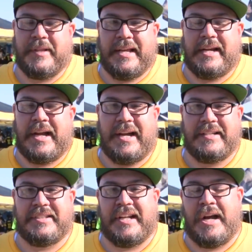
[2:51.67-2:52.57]
with eight
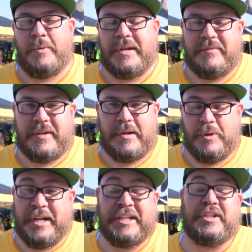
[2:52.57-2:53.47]
guys, and now
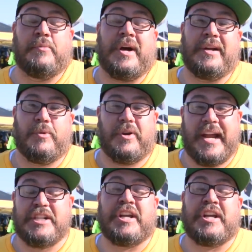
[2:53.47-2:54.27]
we're nationwide. We're eight